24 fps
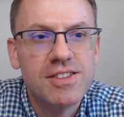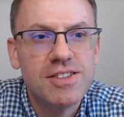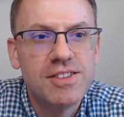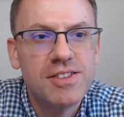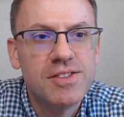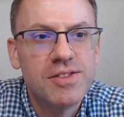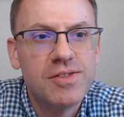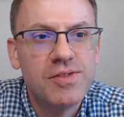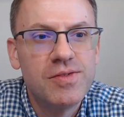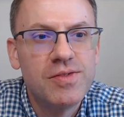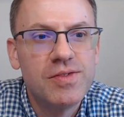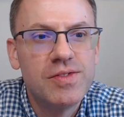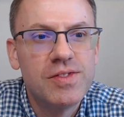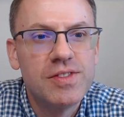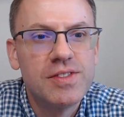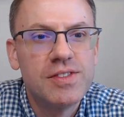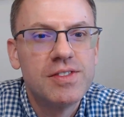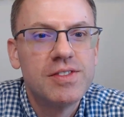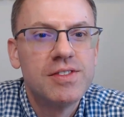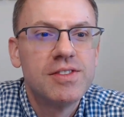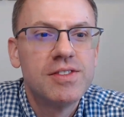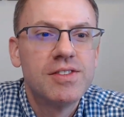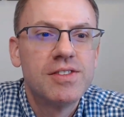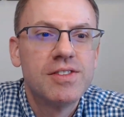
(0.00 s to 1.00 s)

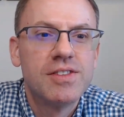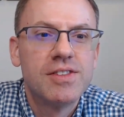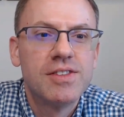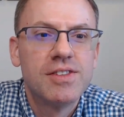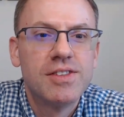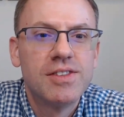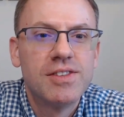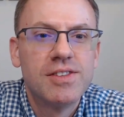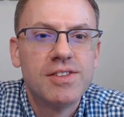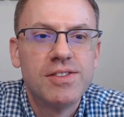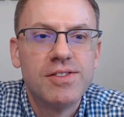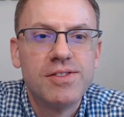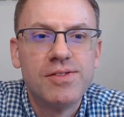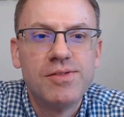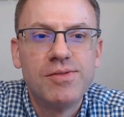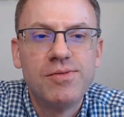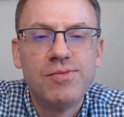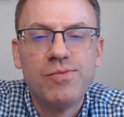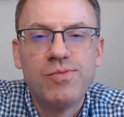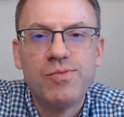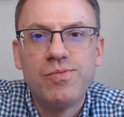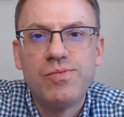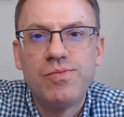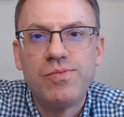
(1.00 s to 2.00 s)

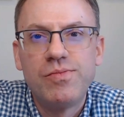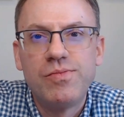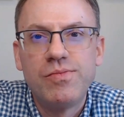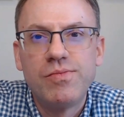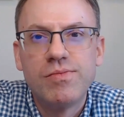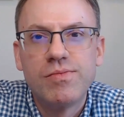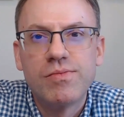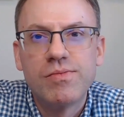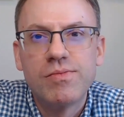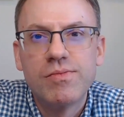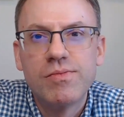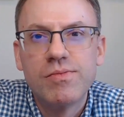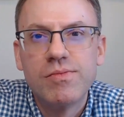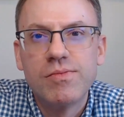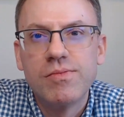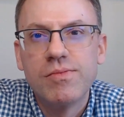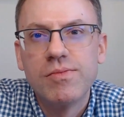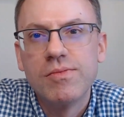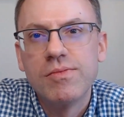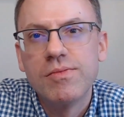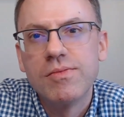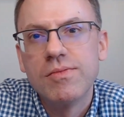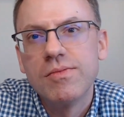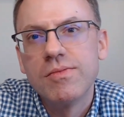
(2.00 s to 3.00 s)

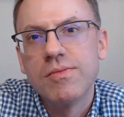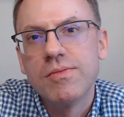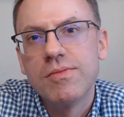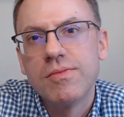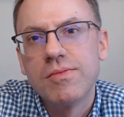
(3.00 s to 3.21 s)
(silent)